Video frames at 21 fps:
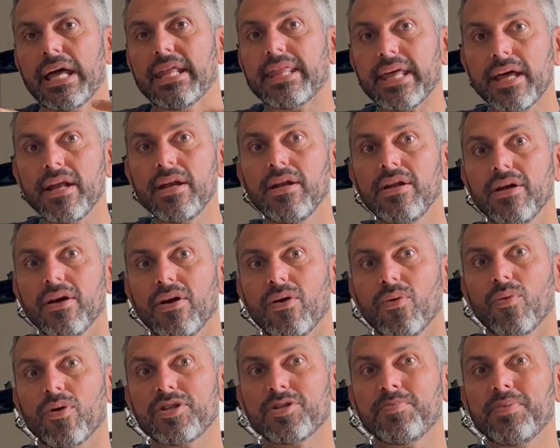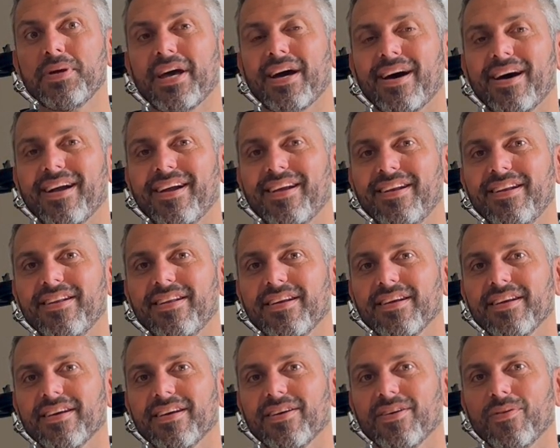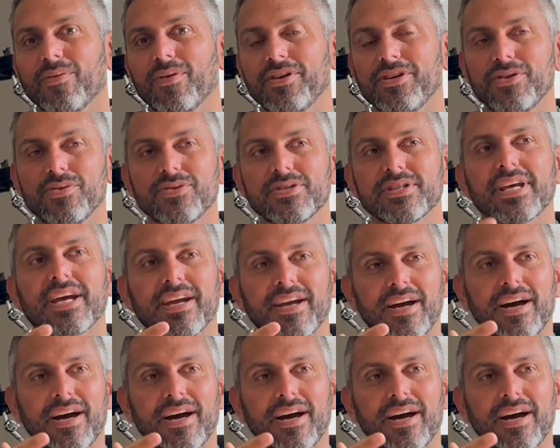And then, what's behind what you say?